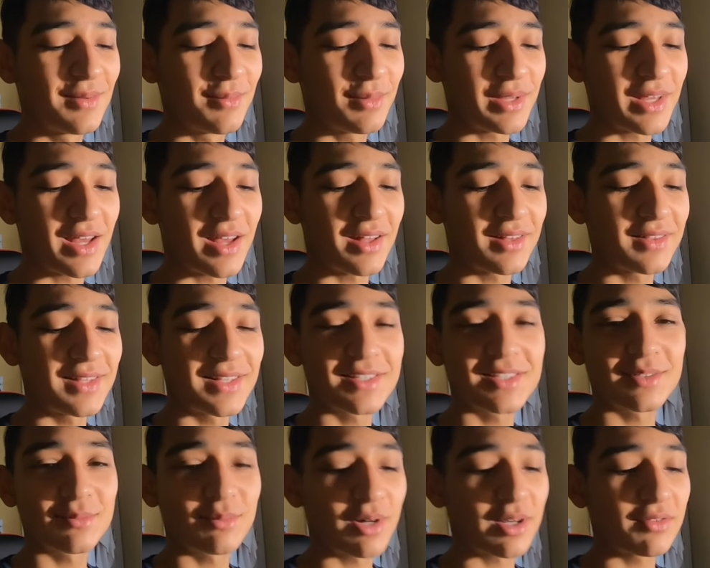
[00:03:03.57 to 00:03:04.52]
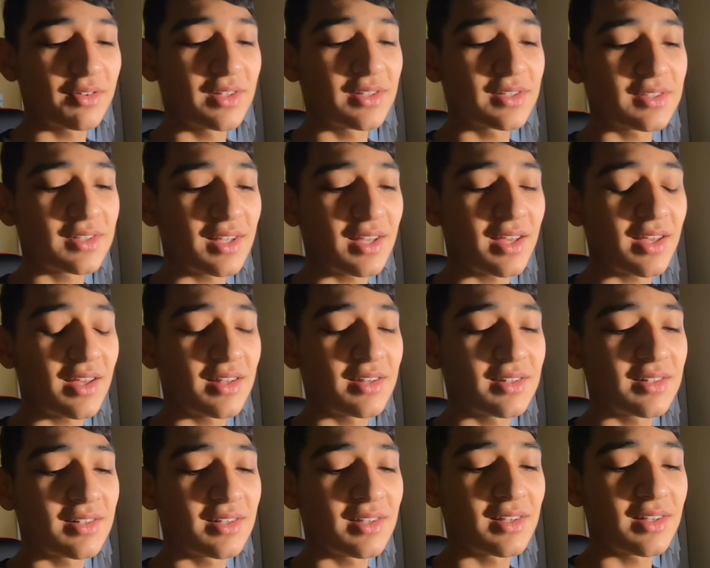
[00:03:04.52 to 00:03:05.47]
but yeah, this is breakfast
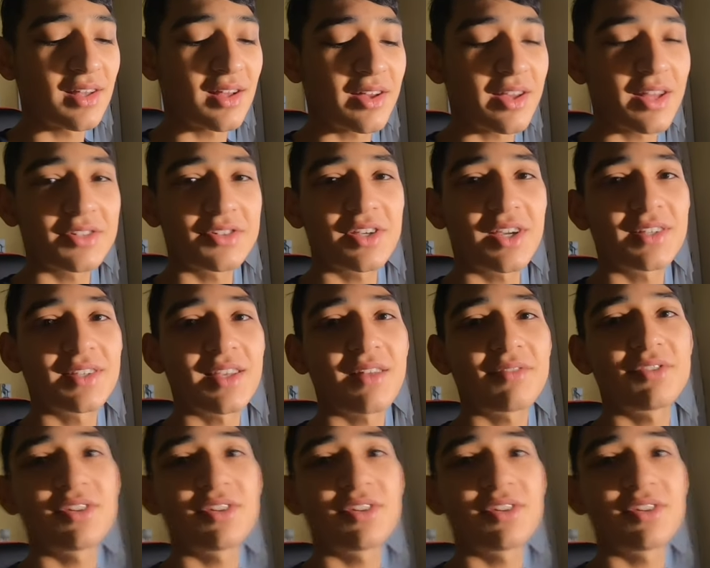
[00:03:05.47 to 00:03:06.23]
and I'll catch you guys after.